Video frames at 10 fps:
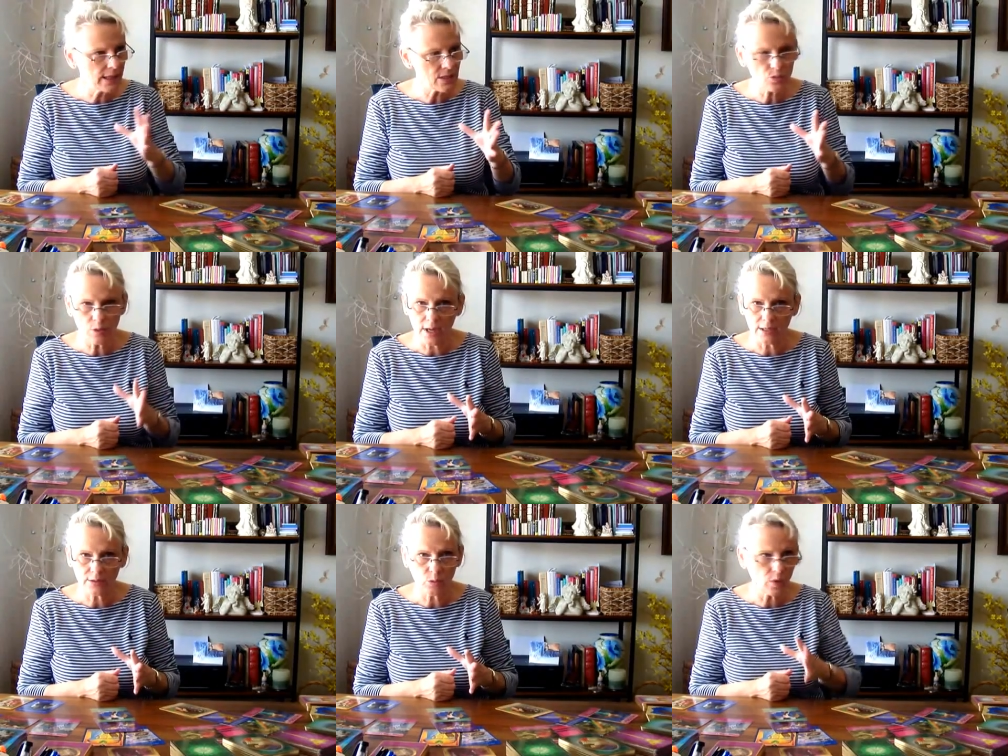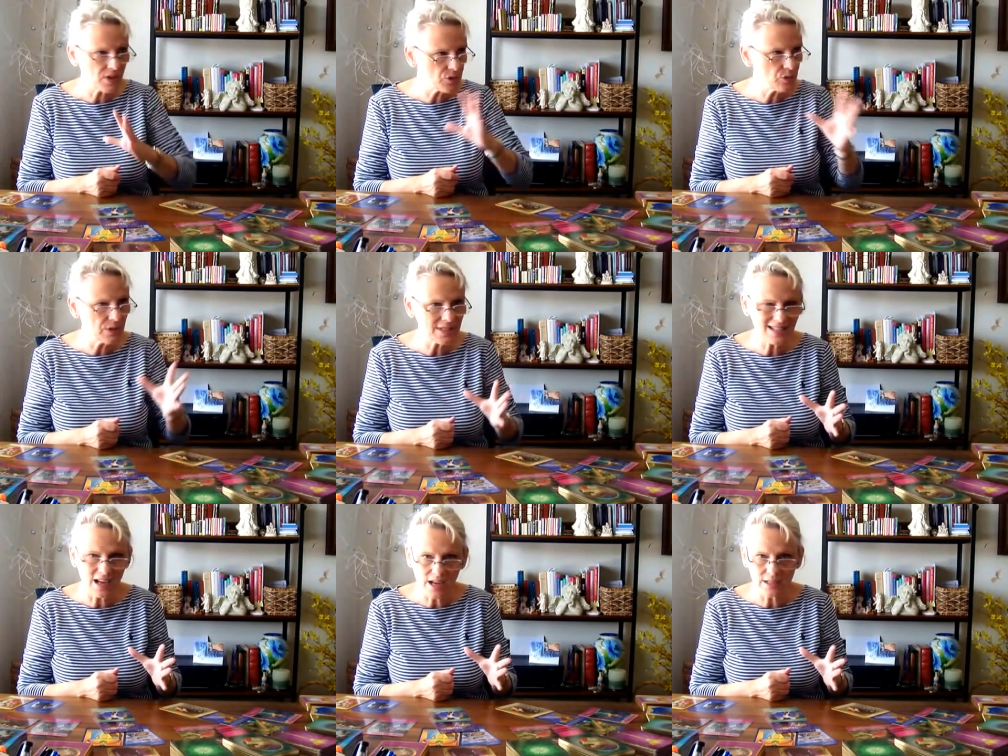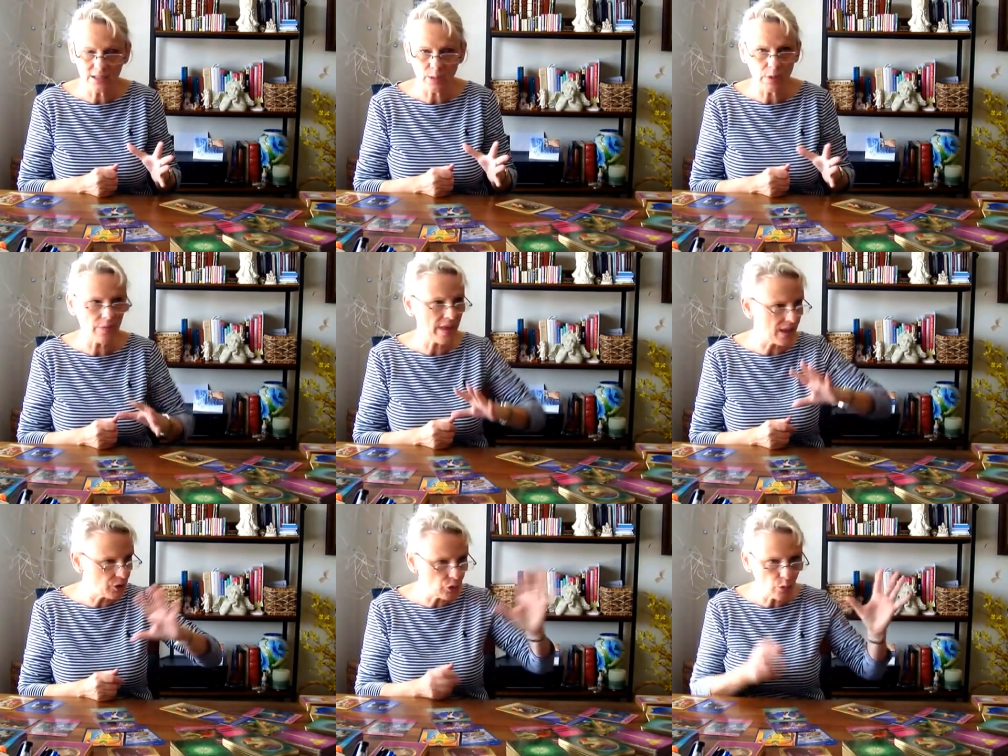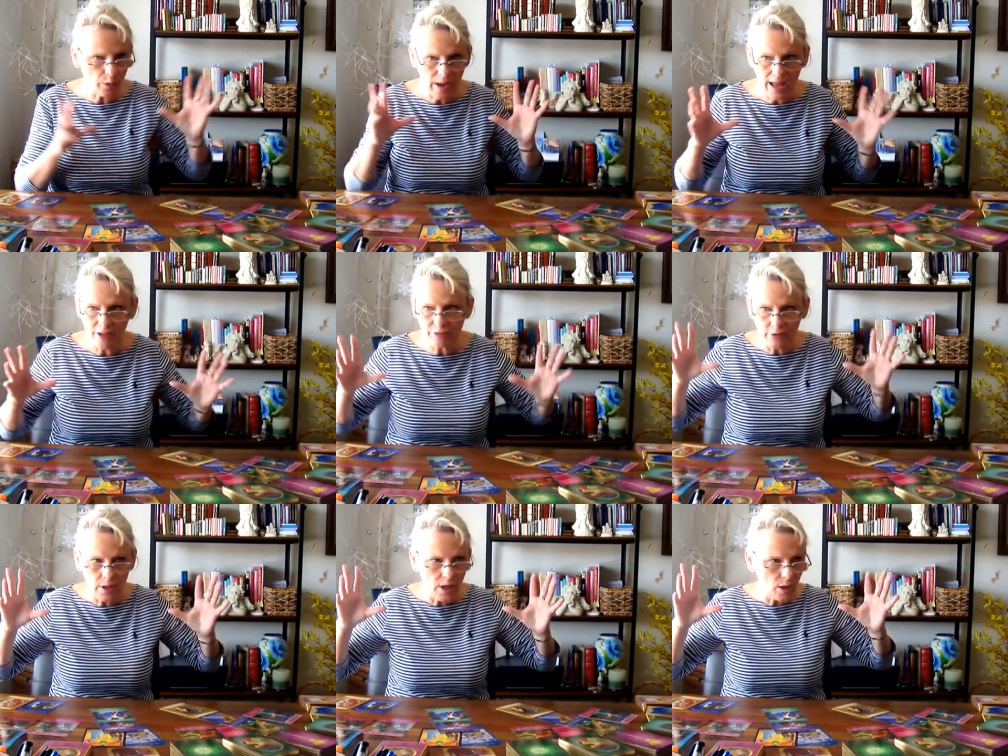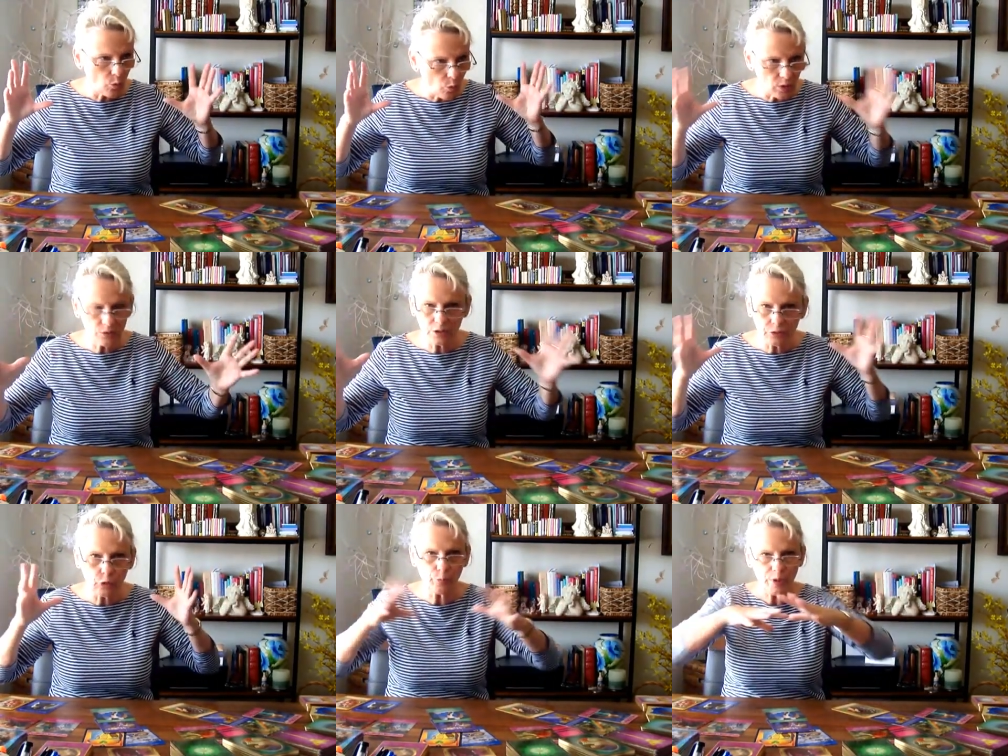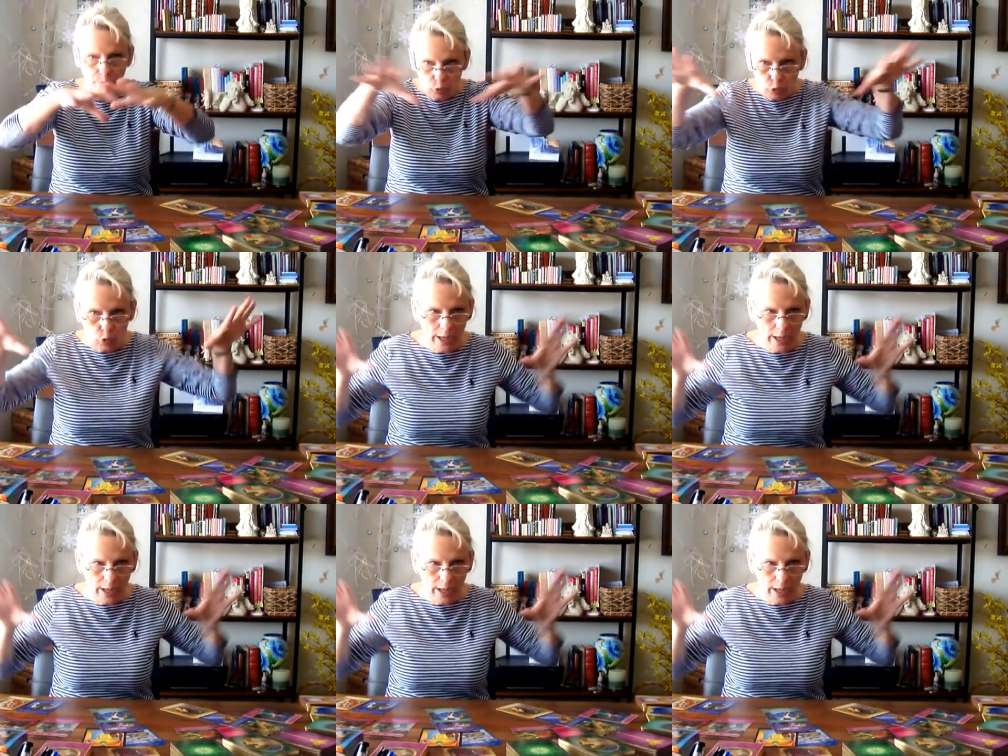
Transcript: guess what? Once you decide about that, you will have wonderful people to